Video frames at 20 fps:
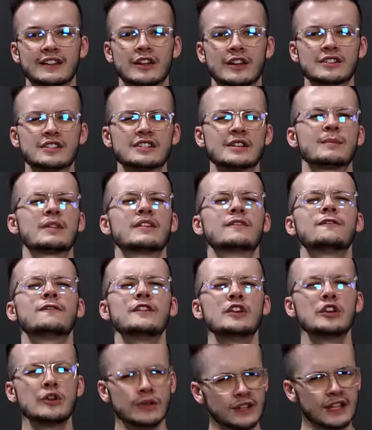Those are some of the
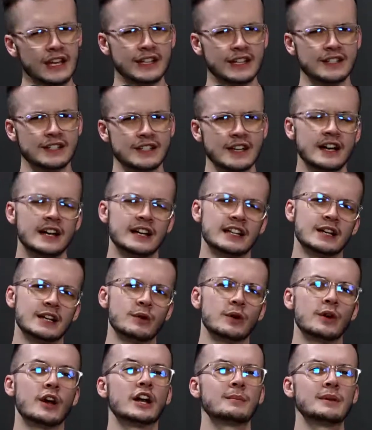few things that
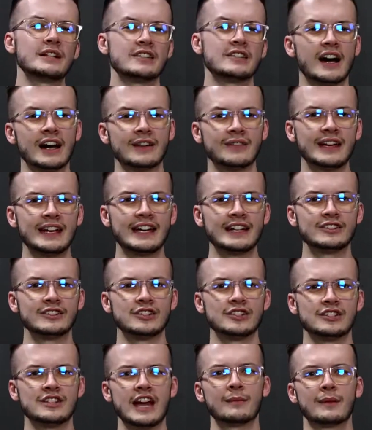we're going to be diving in
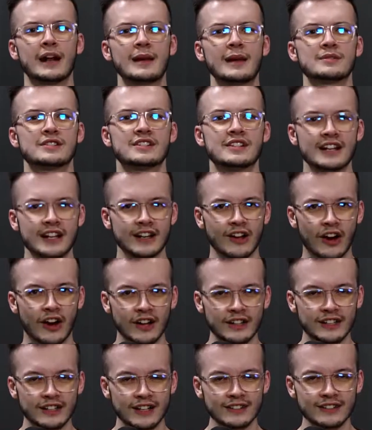today. My name's Dylan
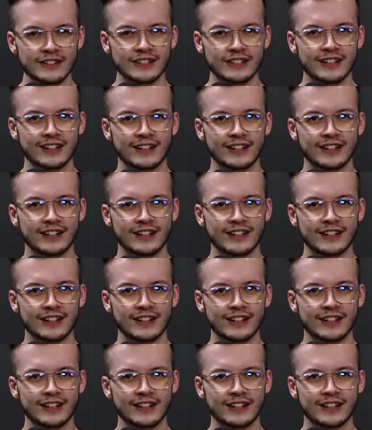Hartland.